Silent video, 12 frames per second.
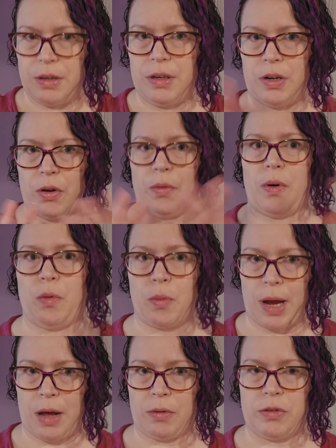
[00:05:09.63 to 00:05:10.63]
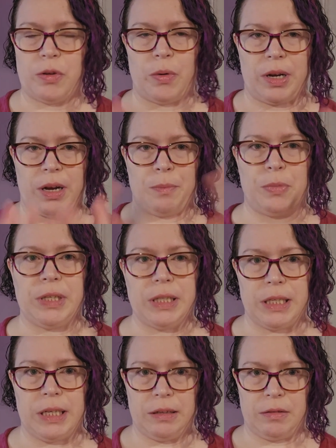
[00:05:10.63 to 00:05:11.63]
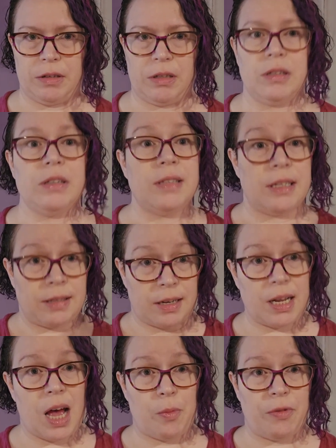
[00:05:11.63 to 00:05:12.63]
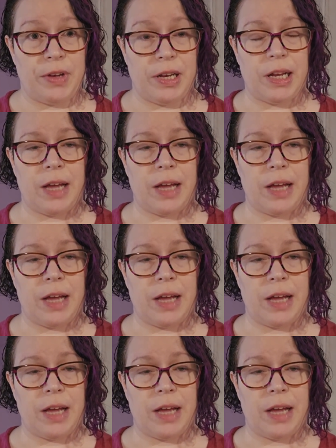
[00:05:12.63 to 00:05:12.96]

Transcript: around, so it completely sits on top of it,